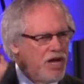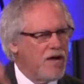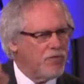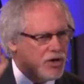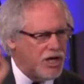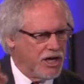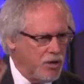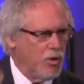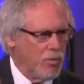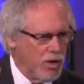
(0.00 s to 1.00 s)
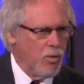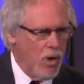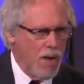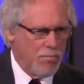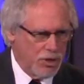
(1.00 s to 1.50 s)
ever getting what we
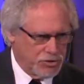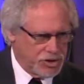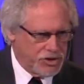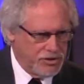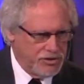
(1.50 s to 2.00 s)
want most.